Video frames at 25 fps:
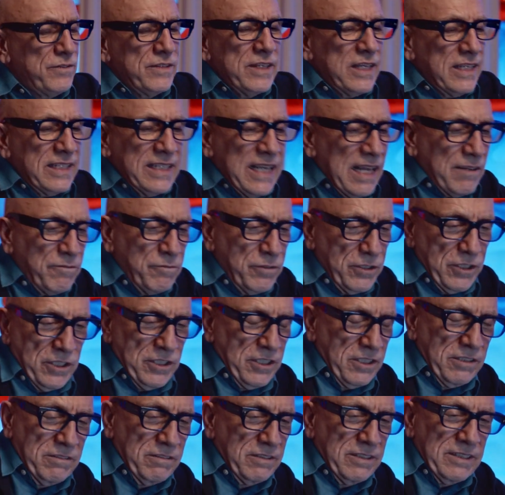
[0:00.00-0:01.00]

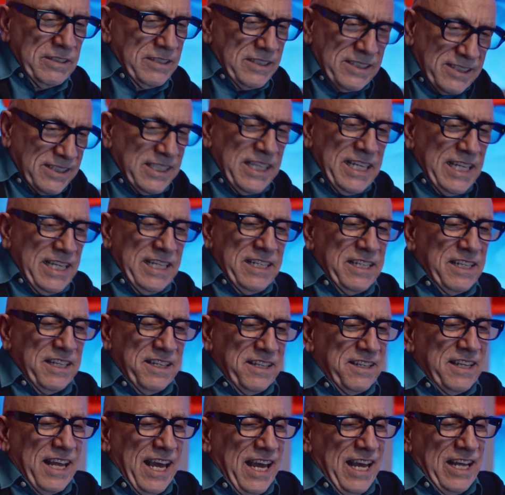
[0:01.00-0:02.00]
never seen
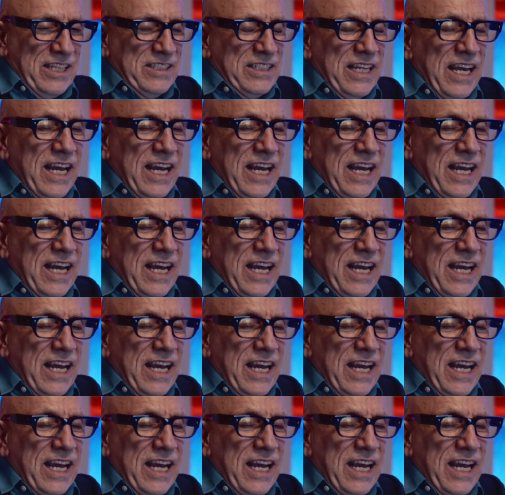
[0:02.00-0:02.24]
that.